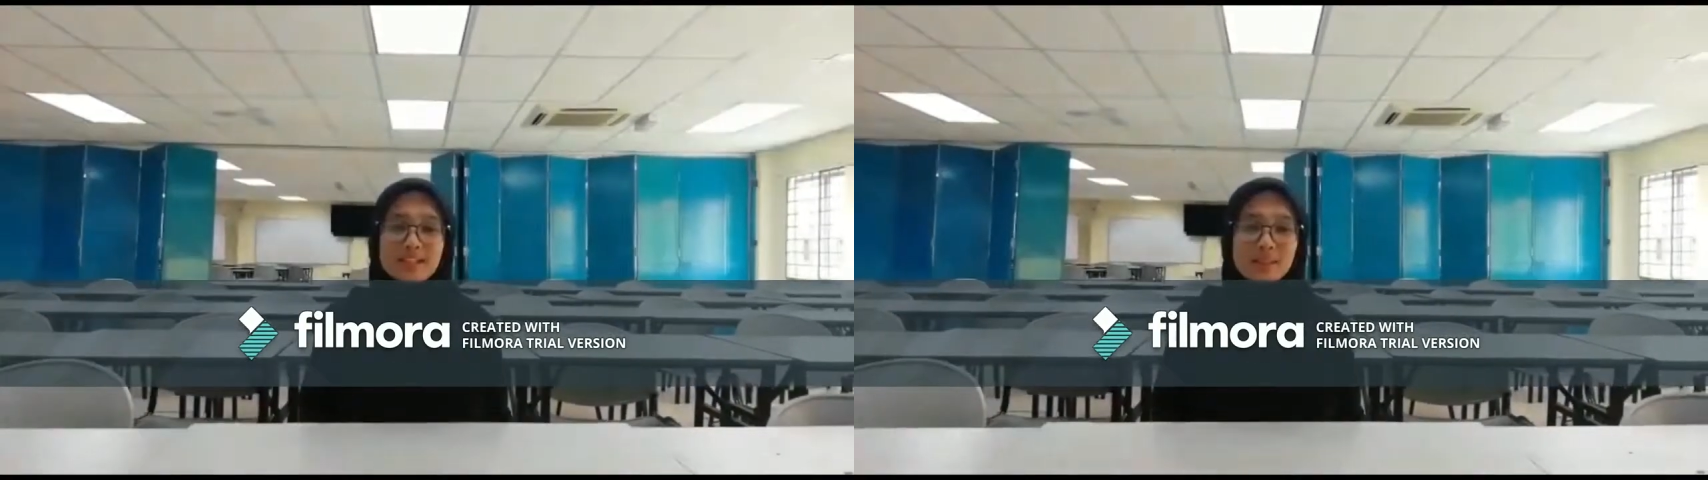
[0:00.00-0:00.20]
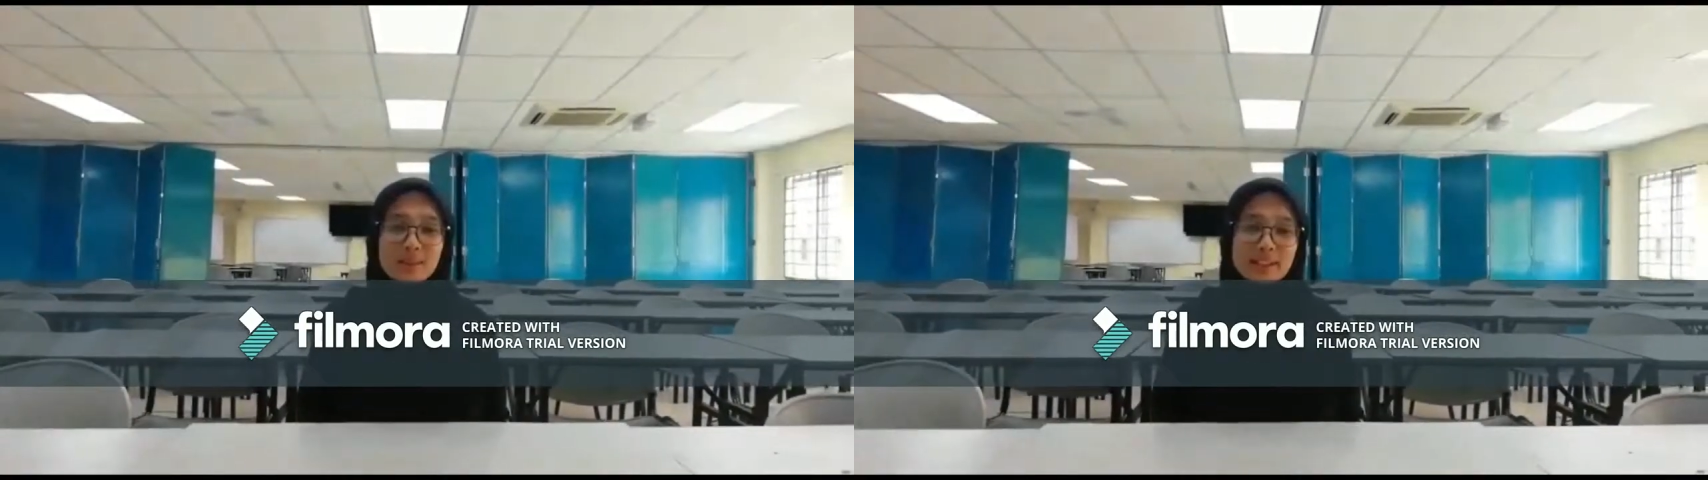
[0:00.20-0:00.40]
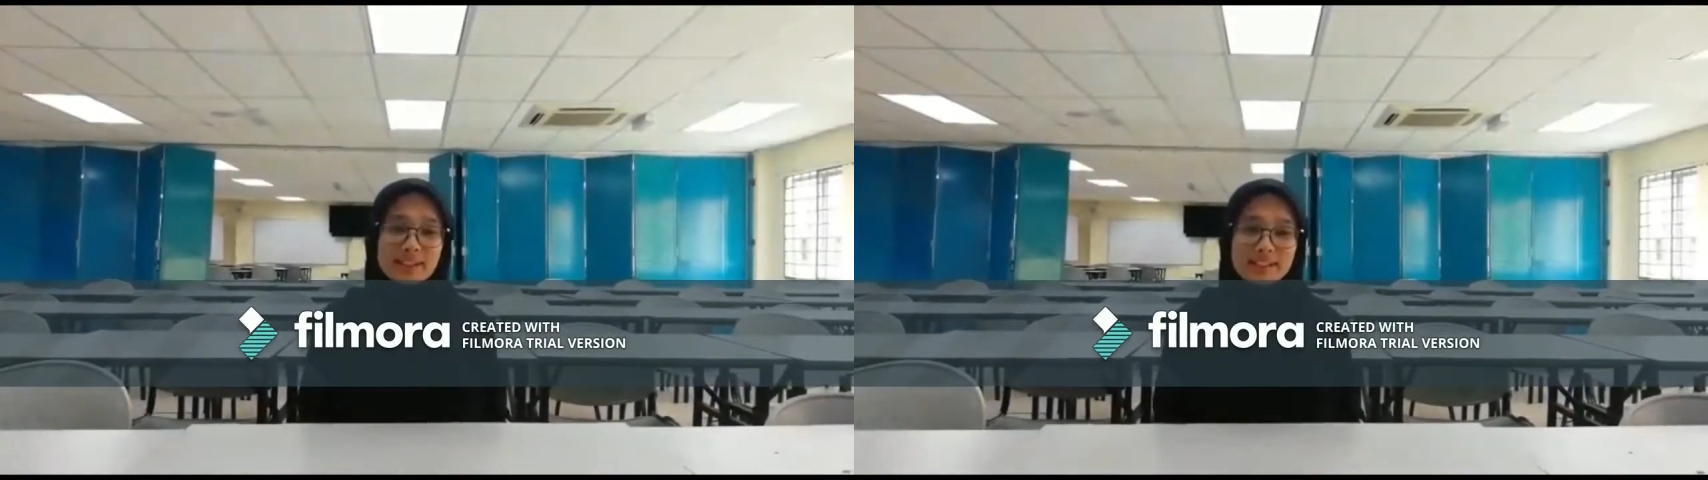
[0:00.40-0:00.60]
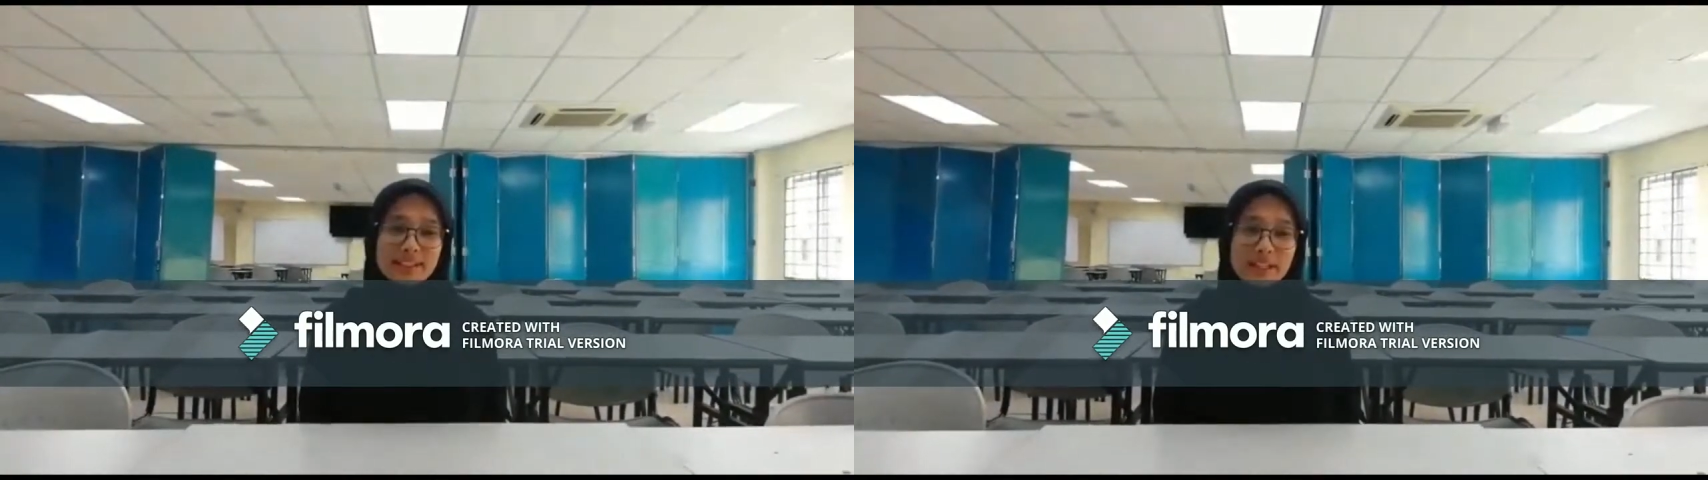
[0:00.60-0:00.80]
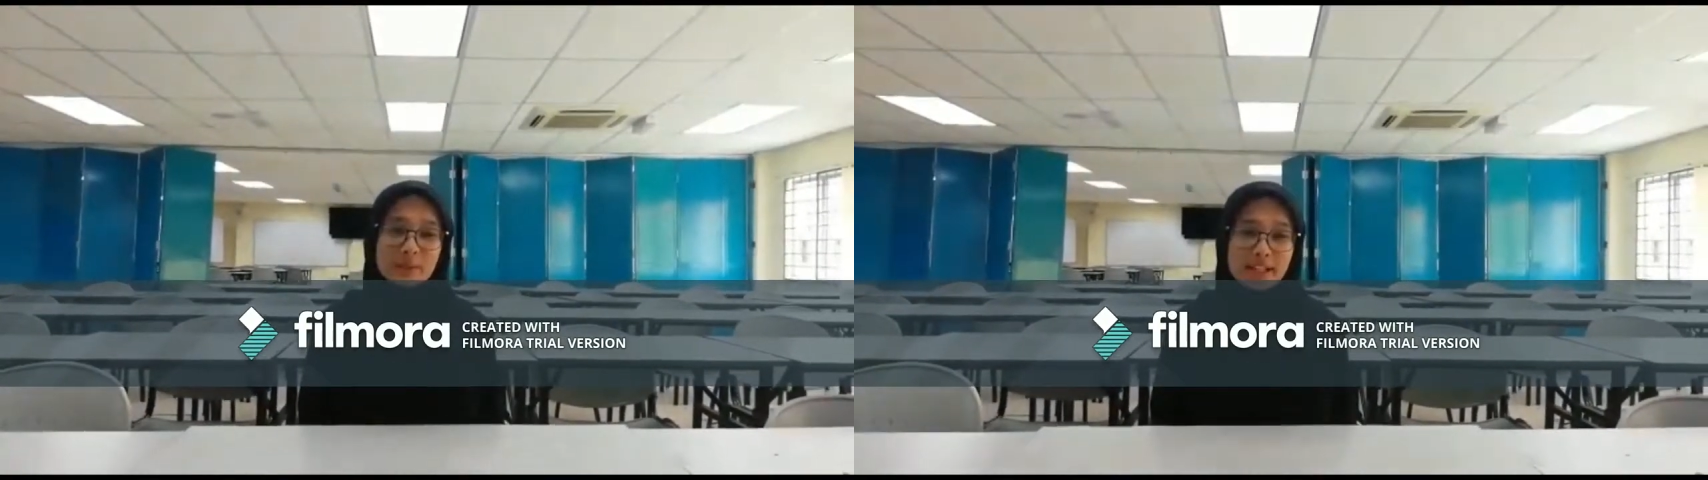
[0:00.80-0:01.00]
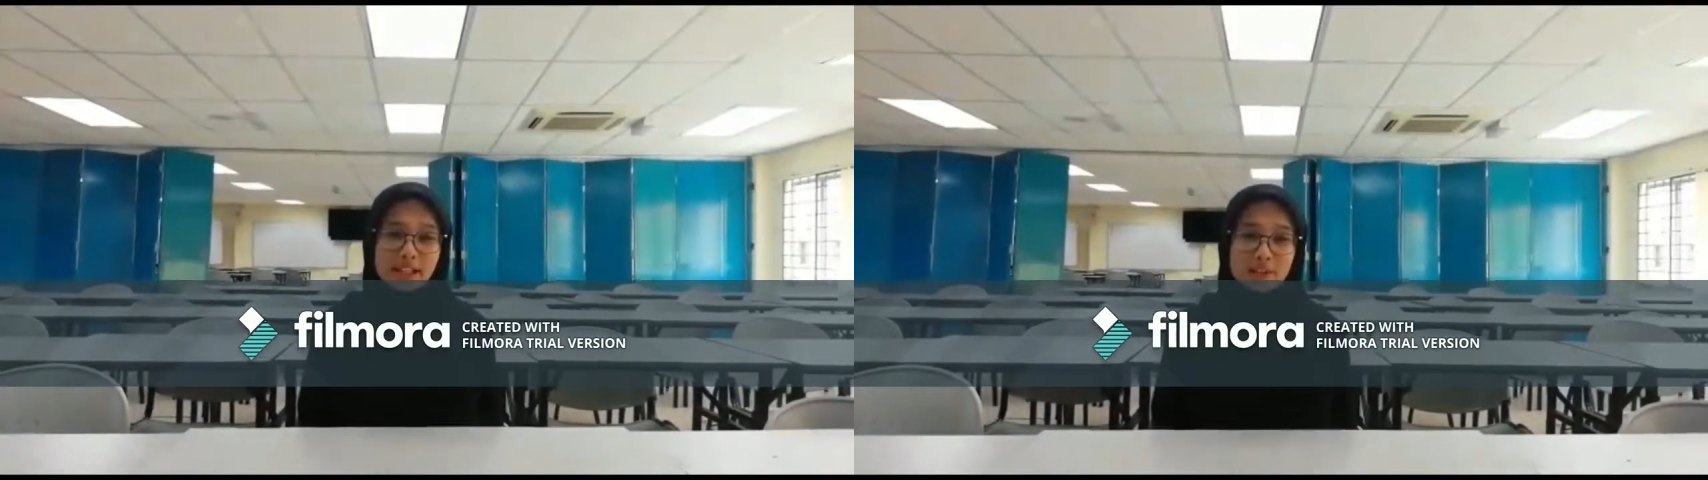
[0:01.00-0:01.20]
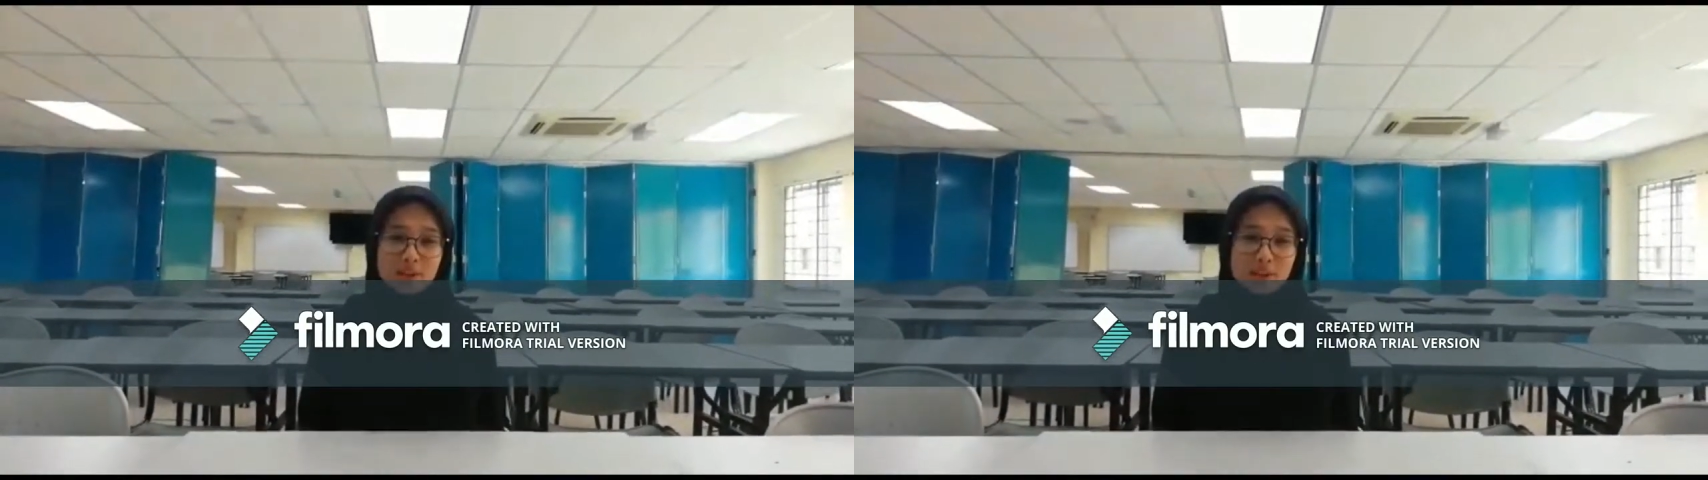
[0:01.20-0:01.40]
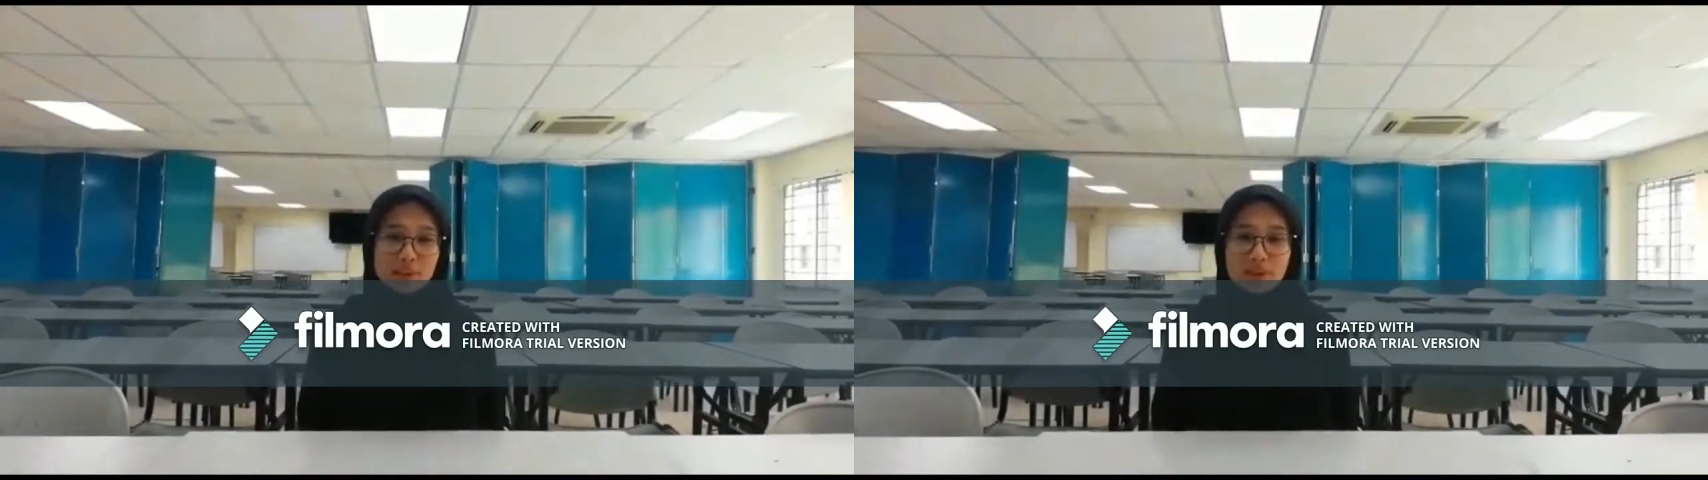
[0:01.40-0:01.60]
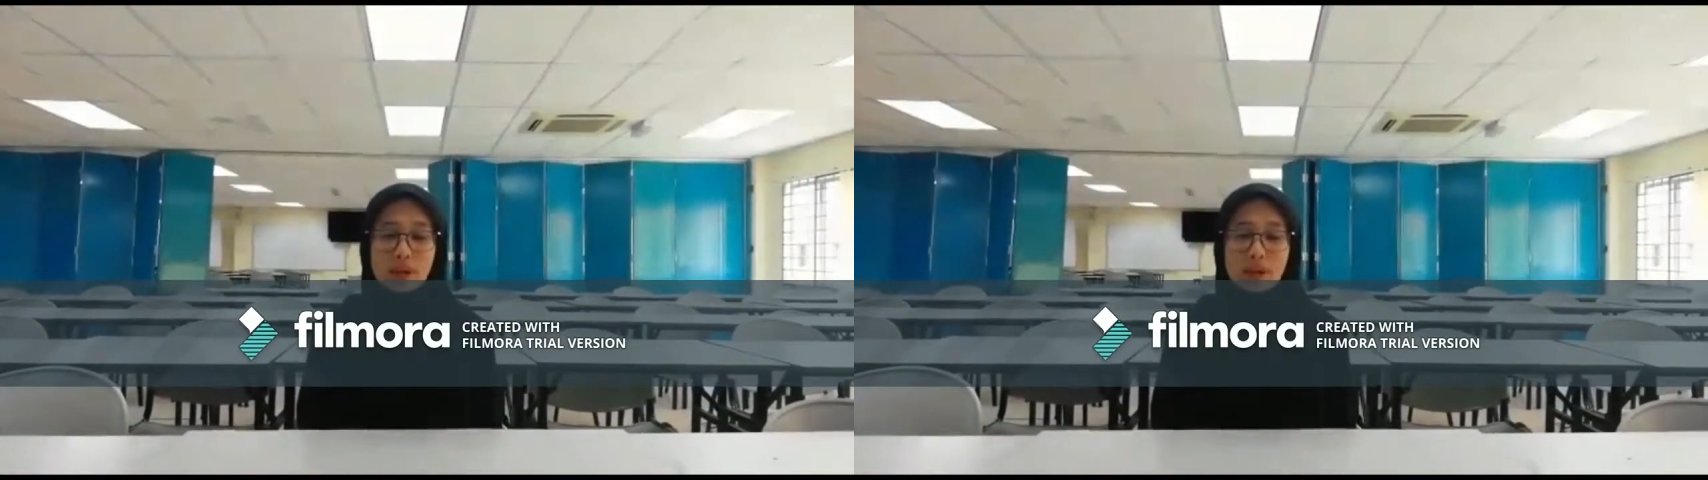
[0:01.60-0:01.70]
The monitor that we have choose for